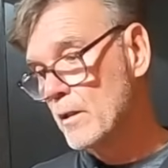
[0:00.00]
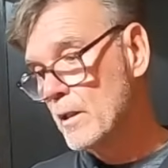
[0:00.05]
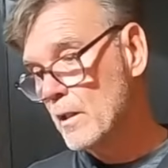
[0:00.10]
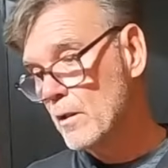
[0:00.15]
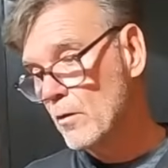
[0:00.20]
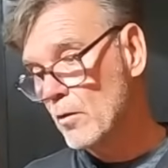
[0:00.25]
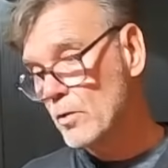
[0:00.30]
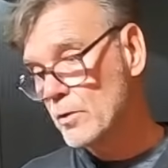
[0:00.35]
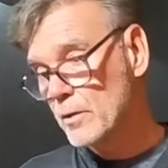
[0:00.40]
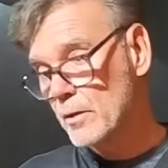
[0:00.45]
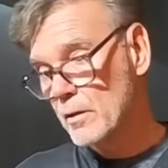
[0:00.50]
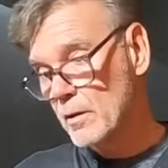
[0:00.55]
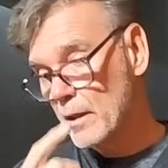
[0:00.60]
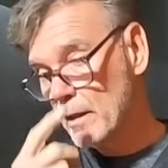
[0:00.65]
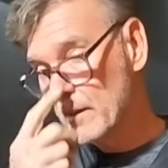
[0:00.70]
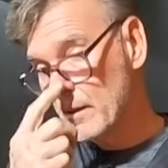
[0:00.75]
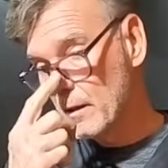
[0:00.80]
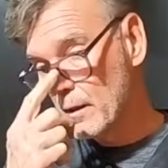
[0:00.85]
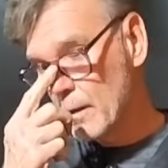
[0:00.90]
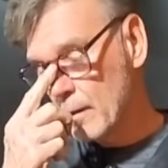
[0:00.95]
getting older,
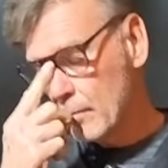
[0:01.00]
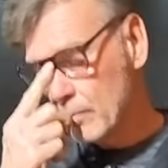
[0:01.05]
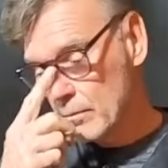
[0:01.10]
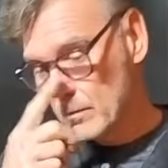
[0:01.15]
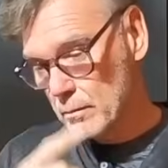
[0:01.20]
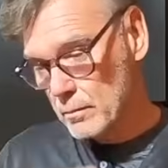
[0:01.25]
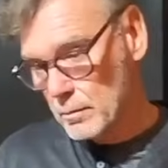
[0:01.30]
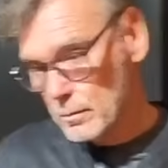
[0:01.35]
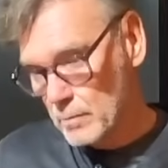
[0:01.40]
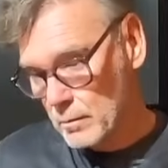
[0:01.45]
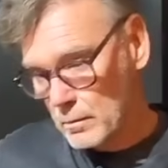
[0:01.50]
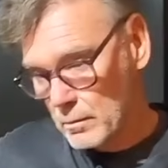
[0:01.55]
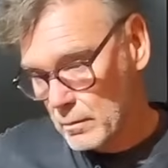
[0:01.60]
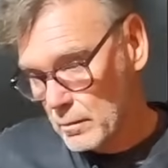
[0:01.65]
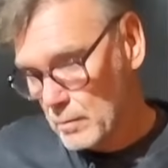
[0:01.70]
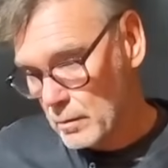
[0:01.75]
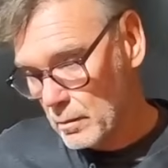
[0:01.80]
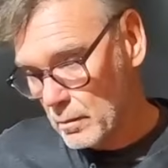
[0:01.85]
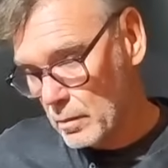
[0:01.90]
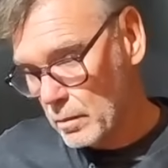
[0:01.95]
and
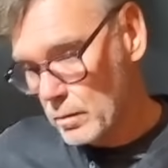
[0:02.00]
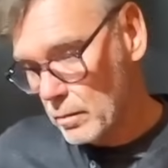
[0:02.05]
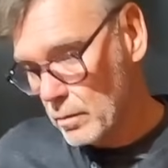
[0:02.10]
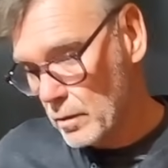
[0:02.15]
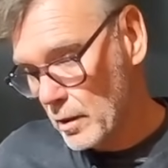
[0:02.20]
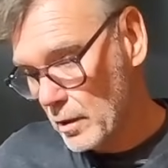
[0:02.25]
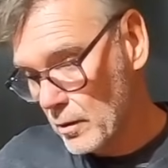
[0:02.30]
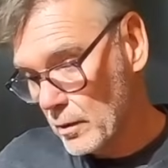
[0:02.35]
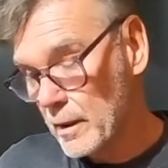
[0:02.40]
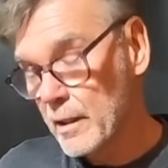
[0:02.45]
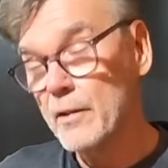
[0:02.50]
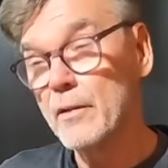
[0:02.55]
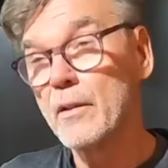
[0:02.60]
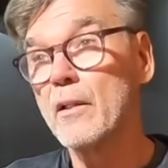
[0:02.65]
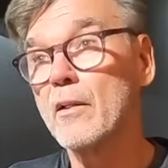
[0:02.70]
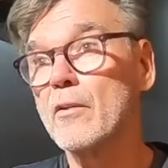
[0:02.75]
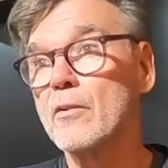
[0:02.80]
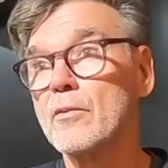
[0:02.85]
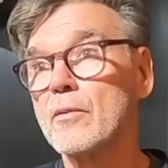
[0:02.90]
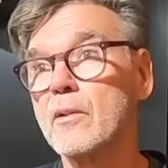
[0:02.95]

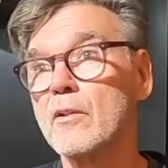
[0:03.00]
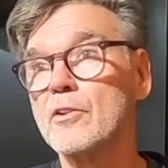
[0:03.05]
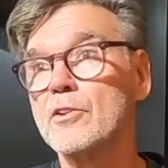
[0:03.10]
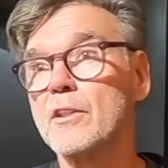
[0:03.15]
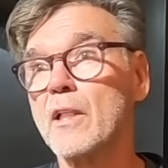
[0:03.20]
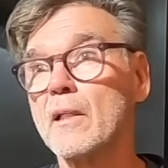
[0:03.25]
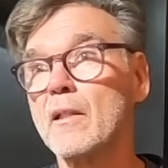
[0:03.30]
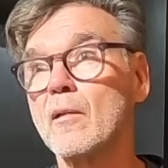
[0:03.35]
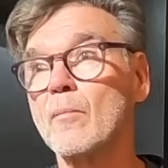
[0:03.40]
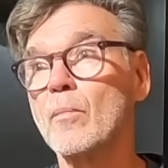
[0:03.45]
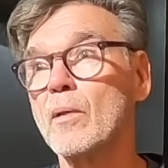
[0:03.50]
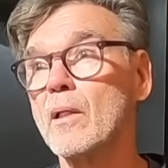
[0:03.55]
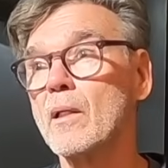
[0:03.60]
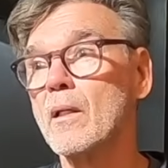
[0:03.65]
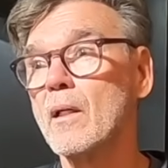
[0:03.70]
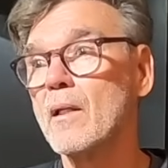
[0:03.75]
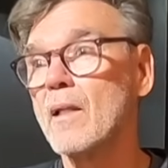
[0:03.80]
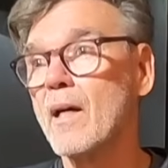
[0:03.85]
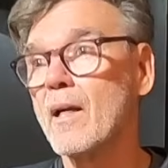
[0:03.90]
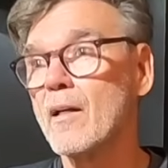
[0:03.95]
they're sending me a
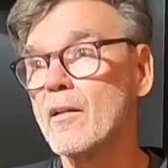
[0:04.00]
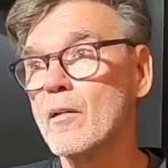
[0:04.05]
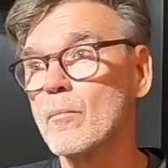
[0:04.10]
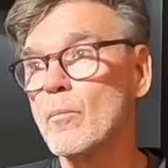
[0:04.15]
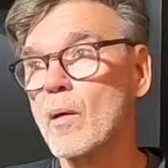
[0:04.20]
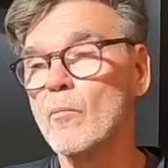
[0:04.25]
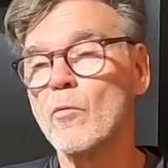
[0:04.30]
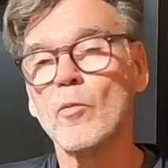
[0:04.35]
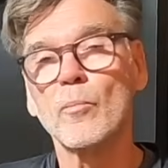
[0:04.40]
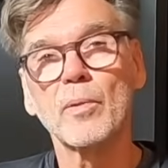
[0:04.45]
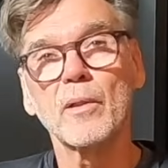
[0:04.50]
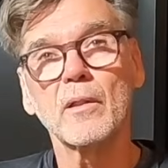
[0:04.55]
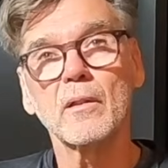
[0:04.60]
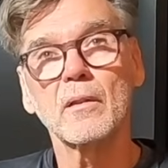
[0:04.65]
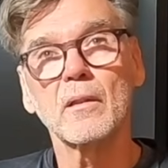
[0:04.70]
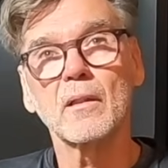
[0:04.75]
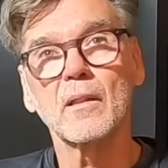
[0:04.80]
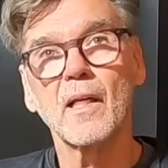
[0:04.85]
lot of the memorabilia that